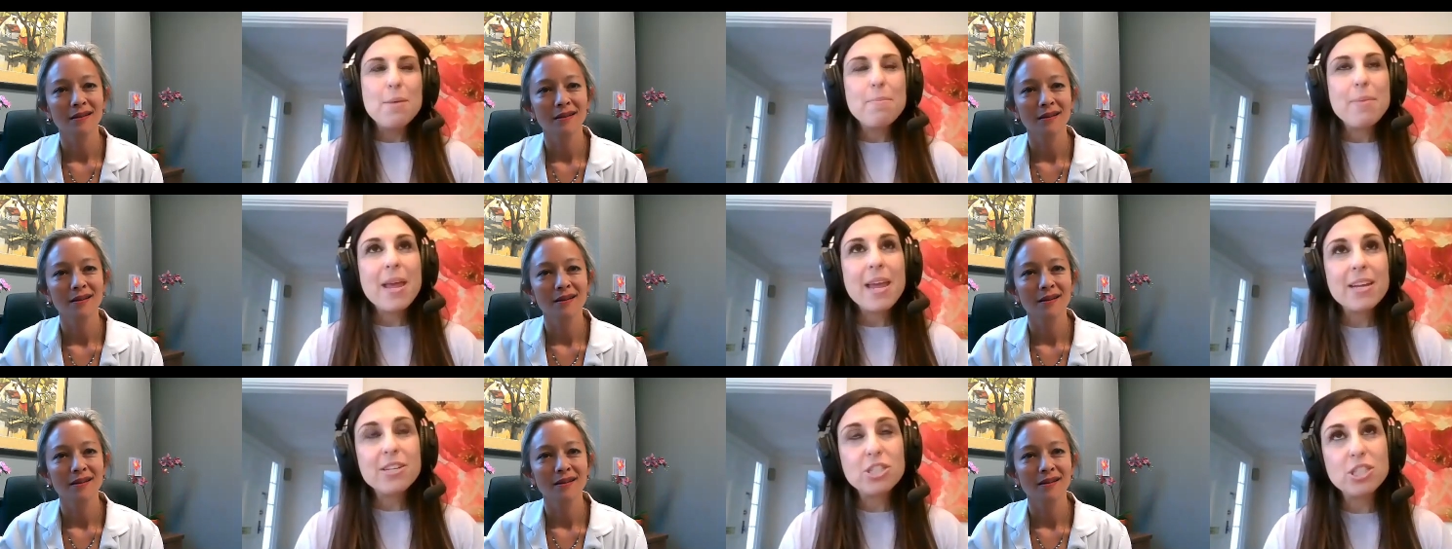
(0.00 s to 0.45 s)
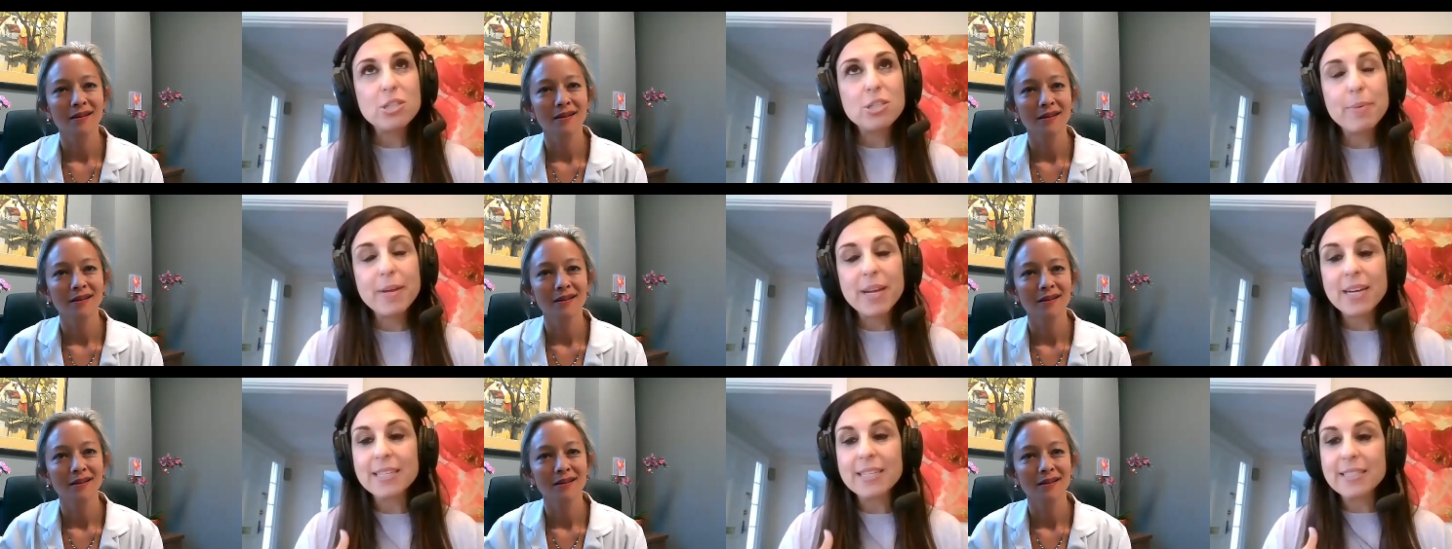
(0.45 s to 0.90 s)
Speaker 1: patients?
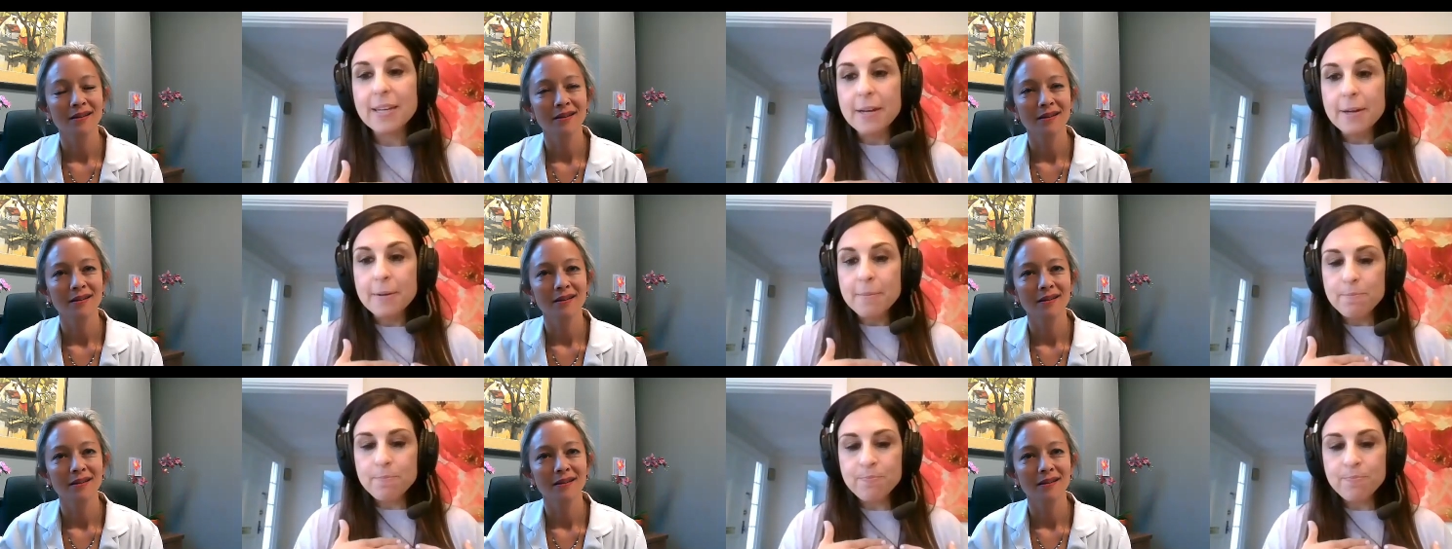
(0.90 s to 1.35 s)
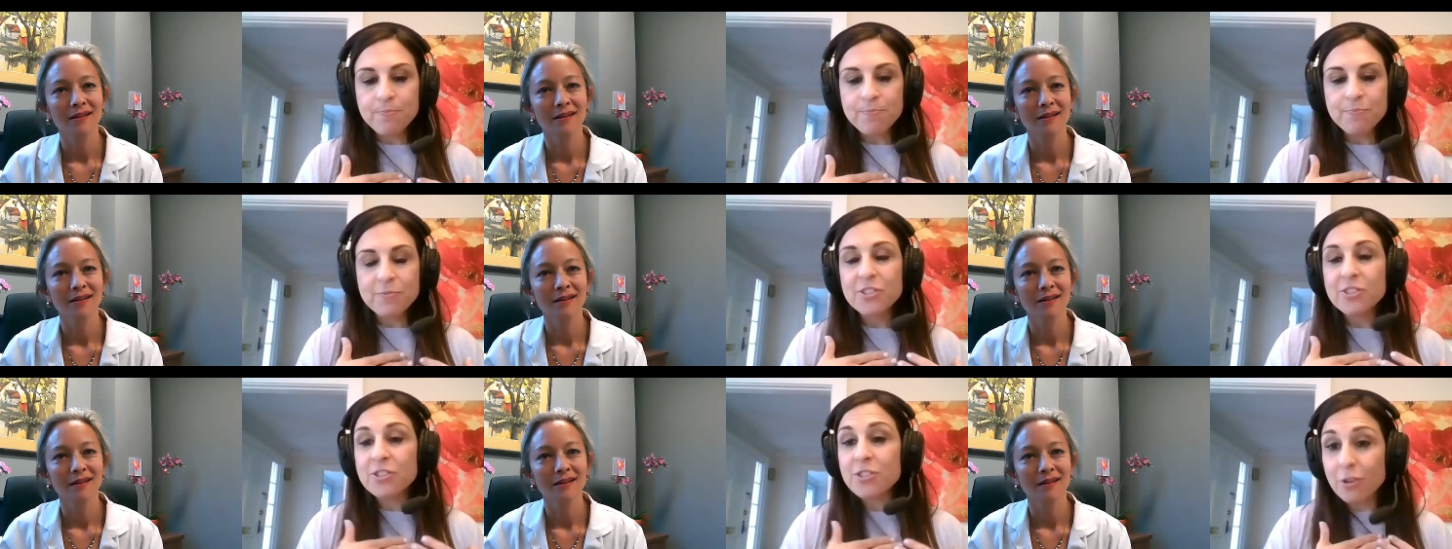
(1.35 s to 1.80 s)
Because
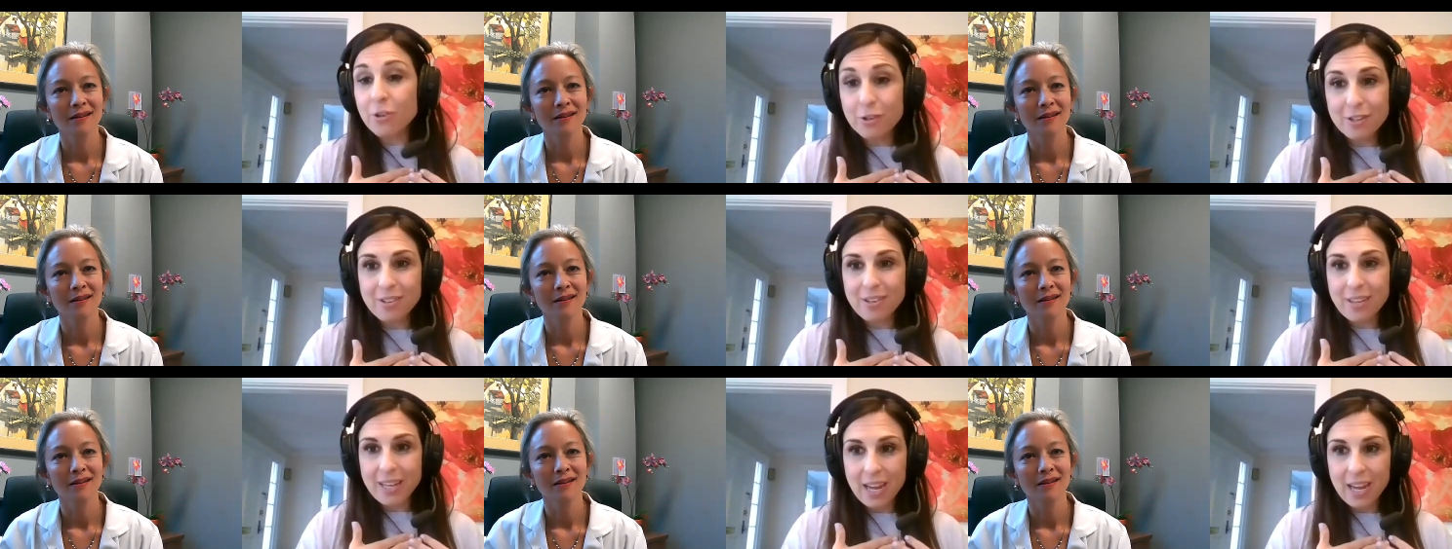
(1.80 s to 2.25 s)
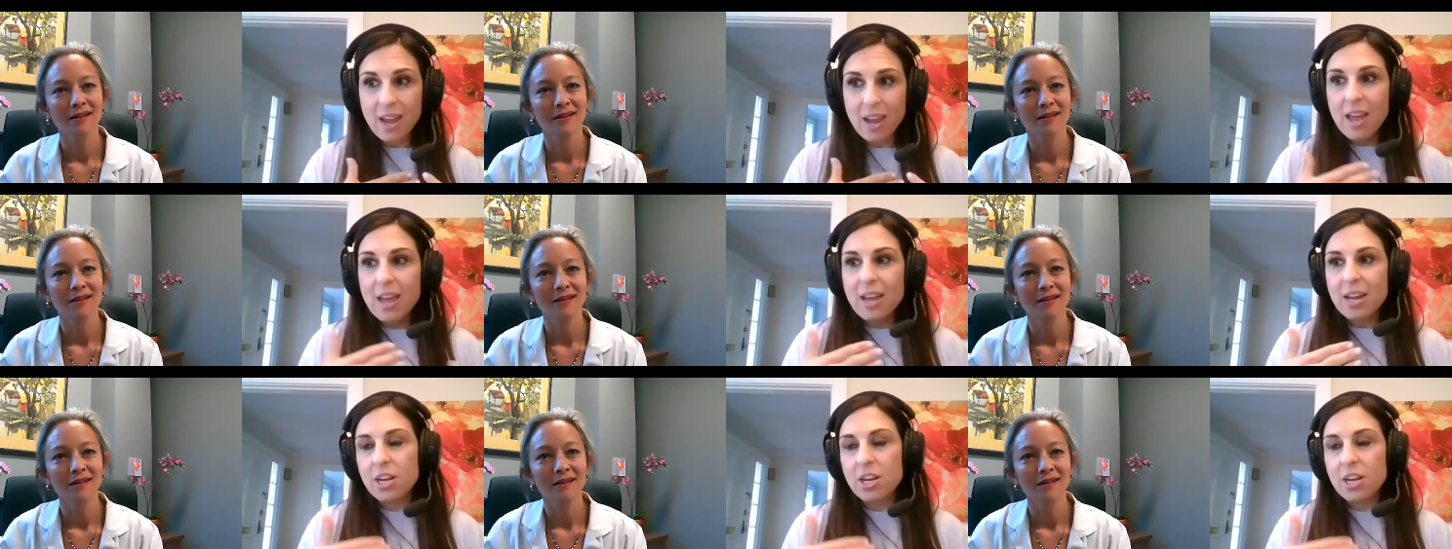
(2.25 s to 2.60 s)
certainly,